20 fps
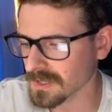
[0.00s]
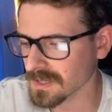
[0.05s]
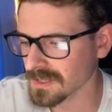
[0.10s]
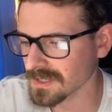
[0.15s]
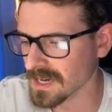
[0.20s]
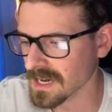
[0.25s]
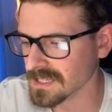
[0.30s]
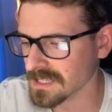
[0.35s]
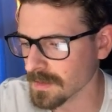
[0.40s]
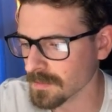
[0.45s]
In
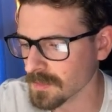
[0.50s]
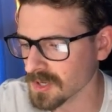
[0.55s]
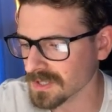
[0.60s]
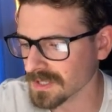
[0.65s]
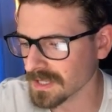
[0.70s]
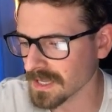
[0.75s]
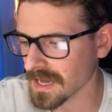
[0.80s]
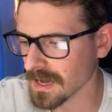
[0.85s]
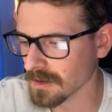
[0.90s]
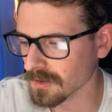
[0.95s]
this case, I'm
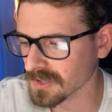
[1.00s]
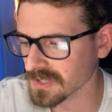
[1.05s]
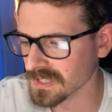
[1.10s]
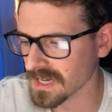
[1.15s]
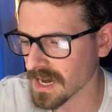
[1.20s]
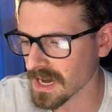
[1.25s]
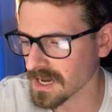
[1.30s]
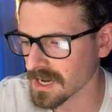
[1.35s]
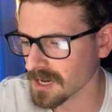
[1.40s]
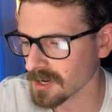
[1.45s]
using the ELK
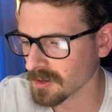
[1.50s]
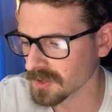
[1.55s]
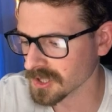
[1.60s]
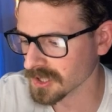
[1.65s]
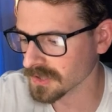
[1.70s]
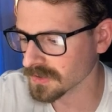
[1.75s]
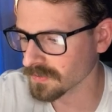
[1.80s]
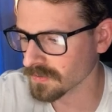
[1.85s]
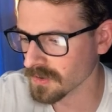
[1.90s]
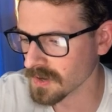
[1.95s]
stack here, which
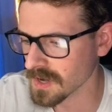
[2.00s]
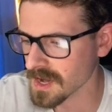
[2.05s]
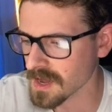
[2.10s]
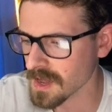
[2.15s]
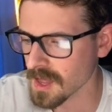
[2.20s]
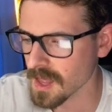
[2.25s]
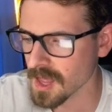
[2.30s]
is free.